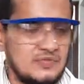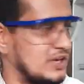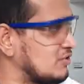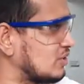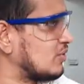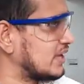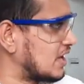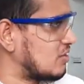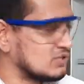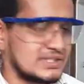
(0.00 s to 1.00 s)
when you are going
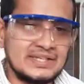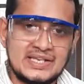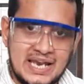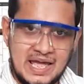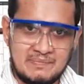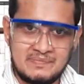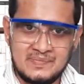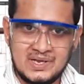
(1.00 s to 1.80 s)
outside the lab,